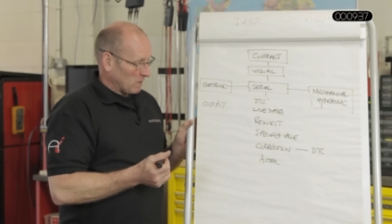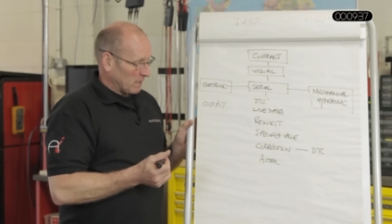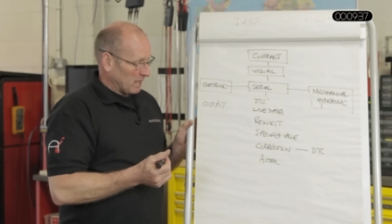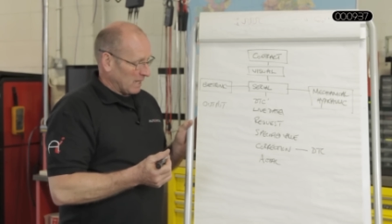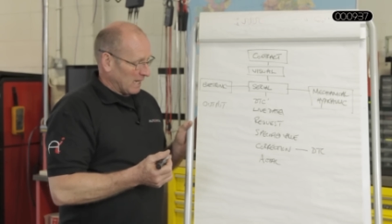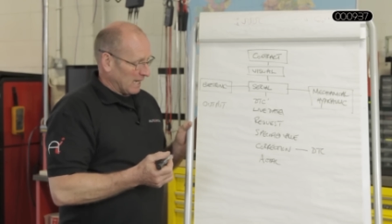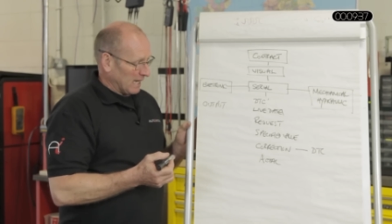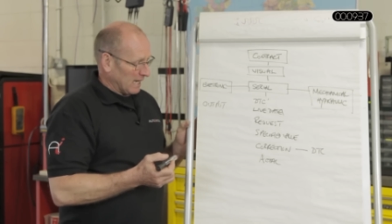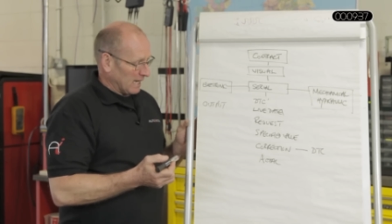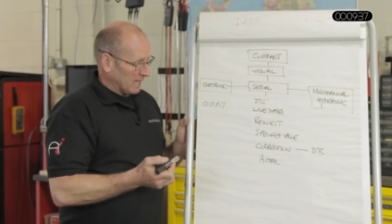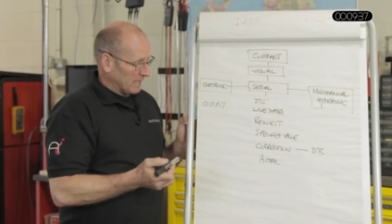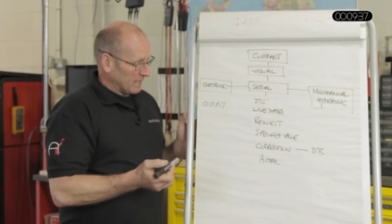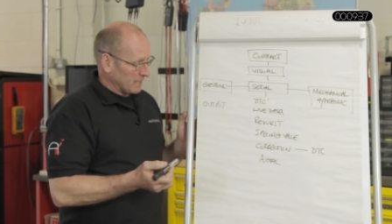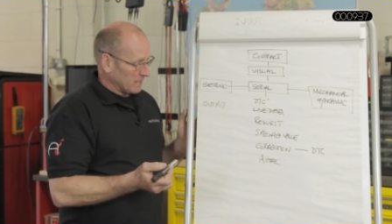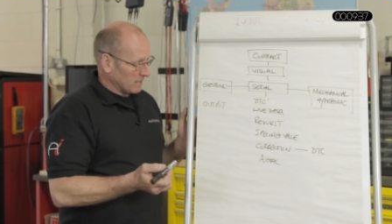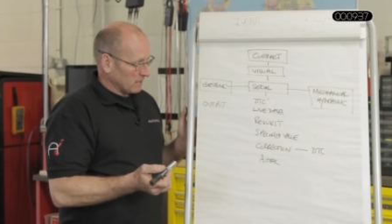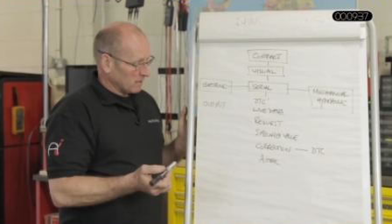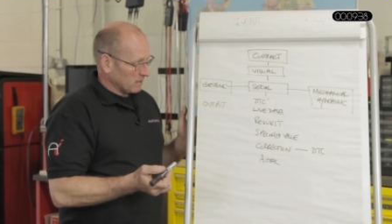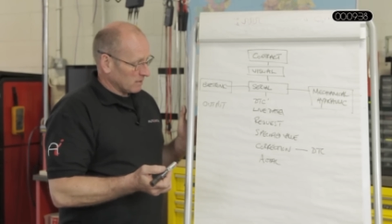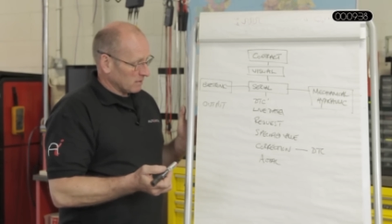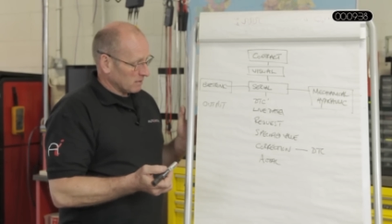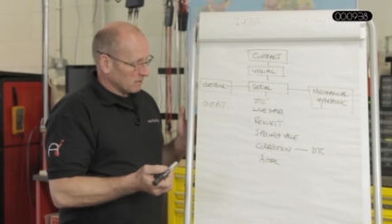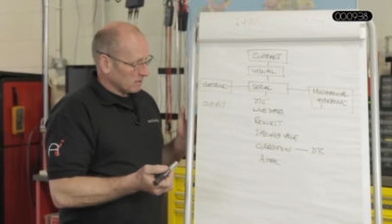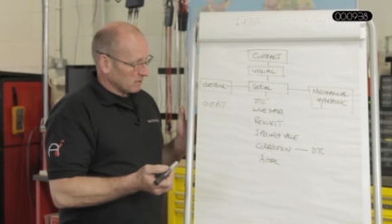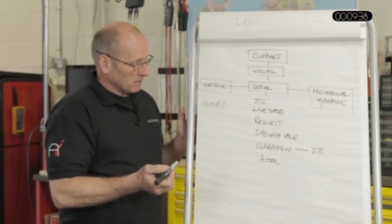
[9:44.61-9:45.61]
And
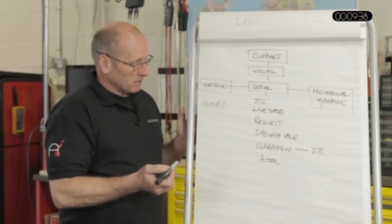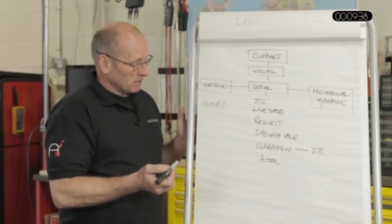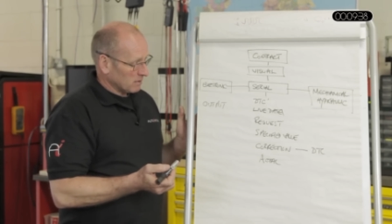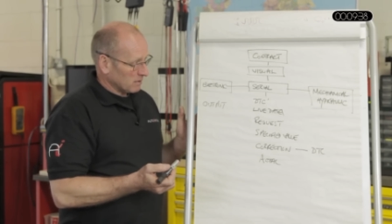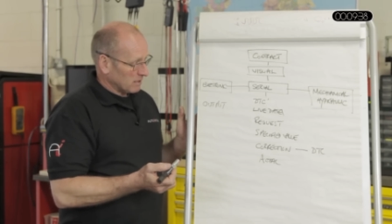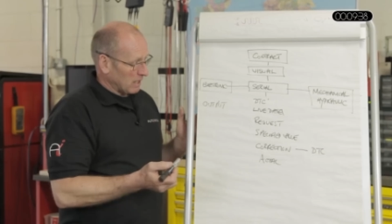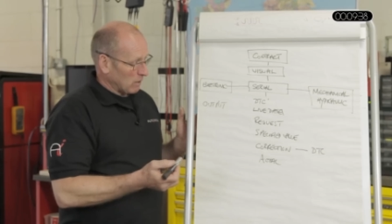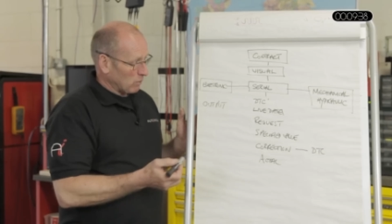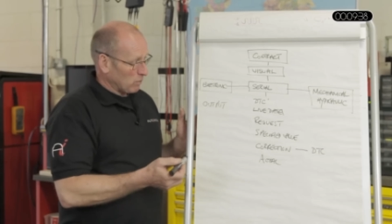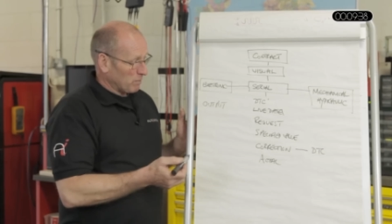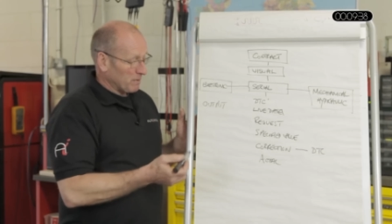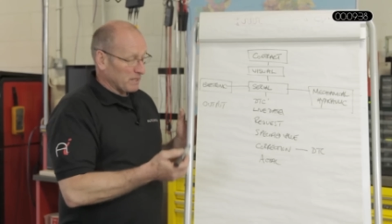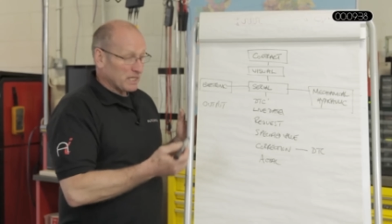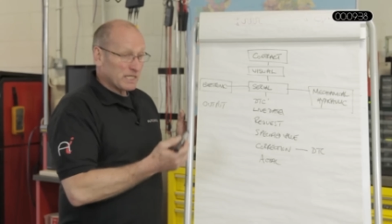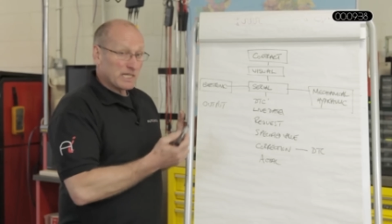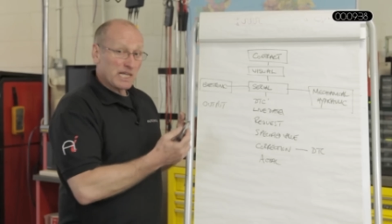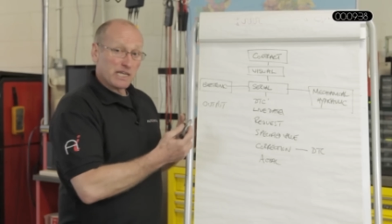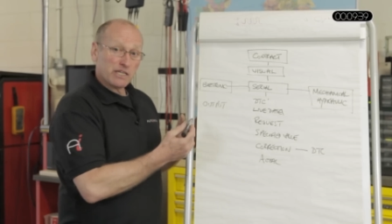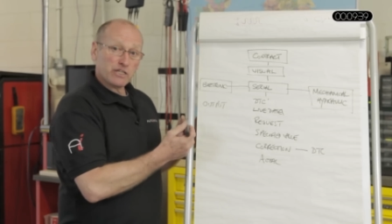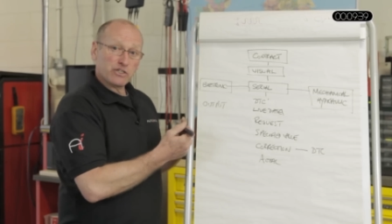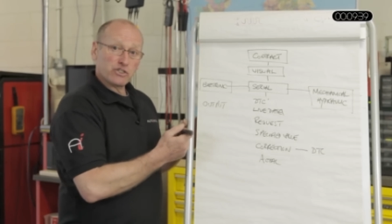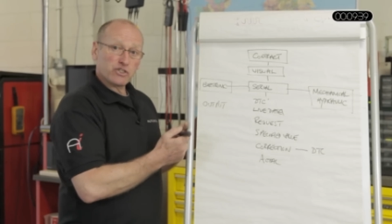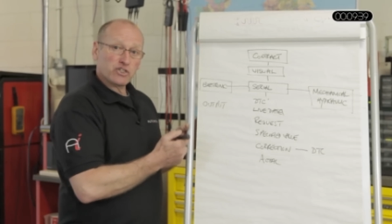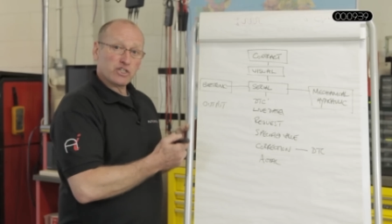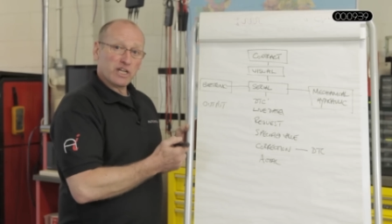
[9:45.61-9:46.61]
that will be the
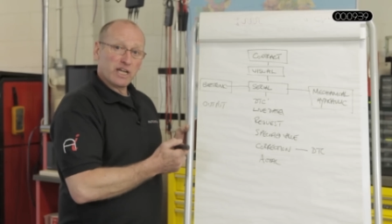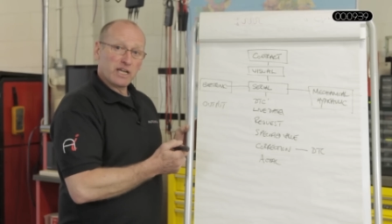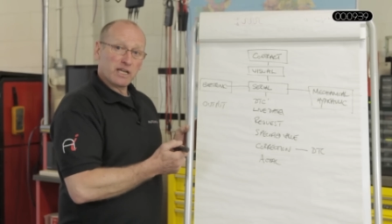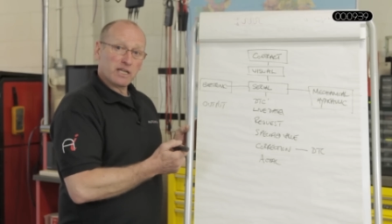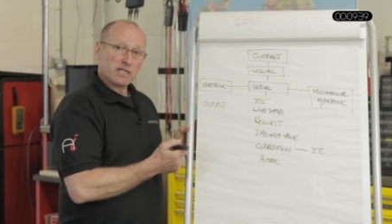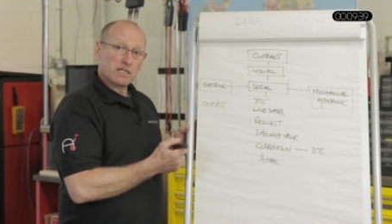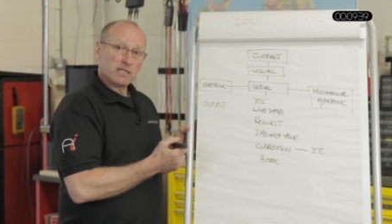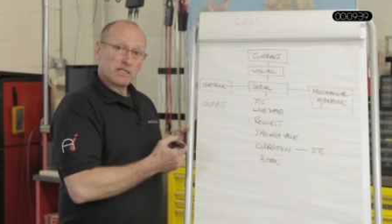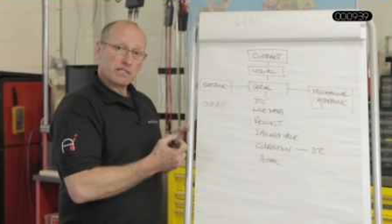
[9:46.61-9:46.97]
second check.